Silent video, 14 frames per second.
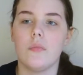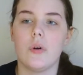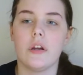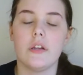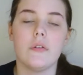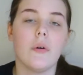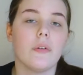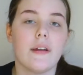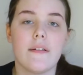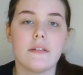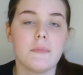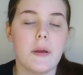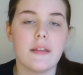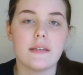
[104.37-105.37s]
where you only
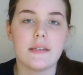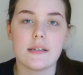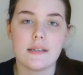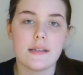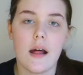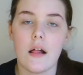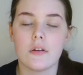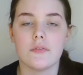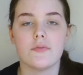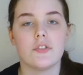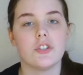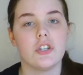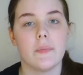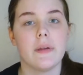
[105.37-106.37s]
have to pay the $6
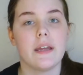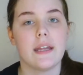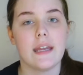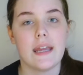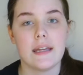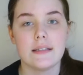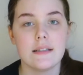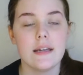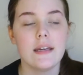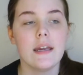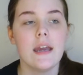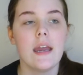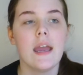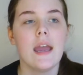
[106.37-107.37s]
for shipping and
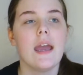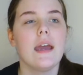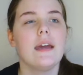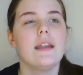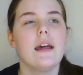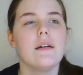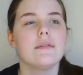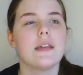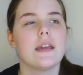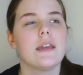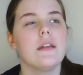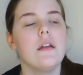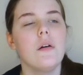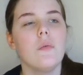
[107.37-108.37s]
handling and I was
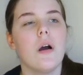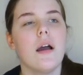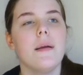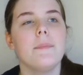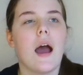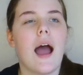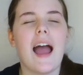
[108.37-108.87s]
like, you know what?